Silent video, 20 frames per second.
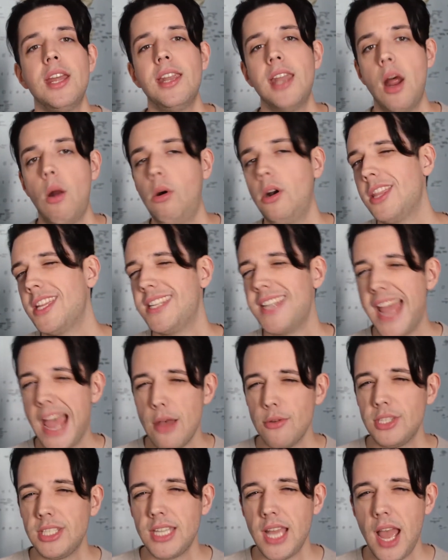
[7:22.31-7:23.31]
Now, one of the
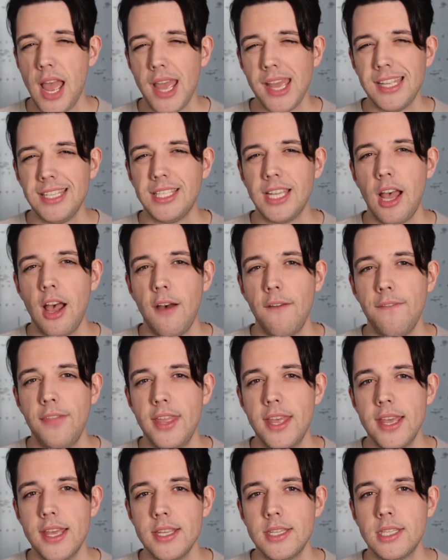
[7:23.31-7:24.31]
downsides of
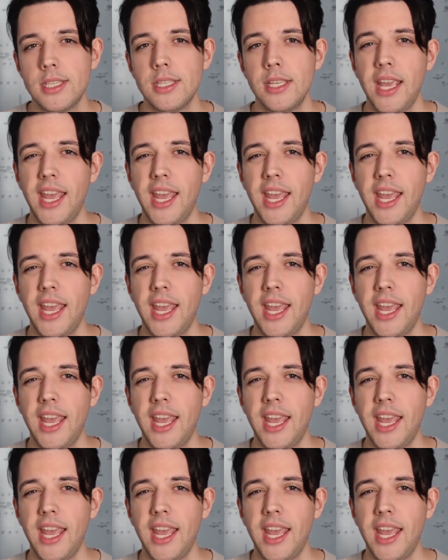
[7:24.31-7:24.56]
this